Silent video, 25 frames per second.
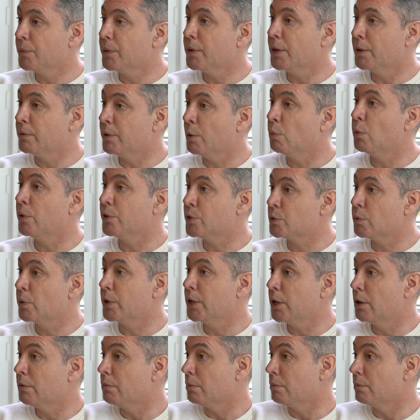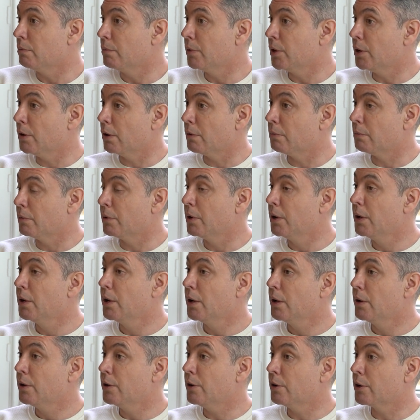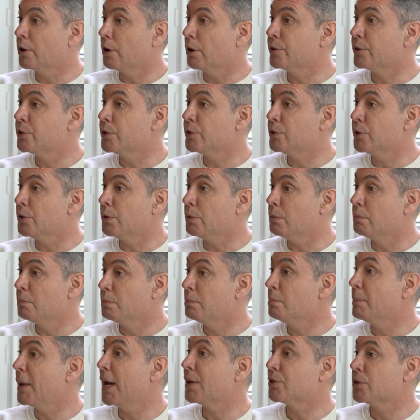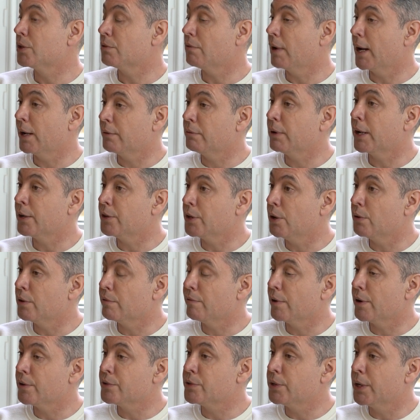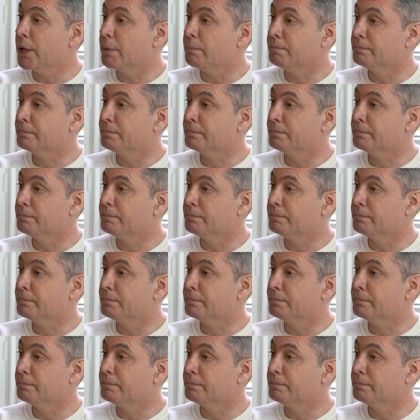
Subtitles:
the ones where you're to do better at university.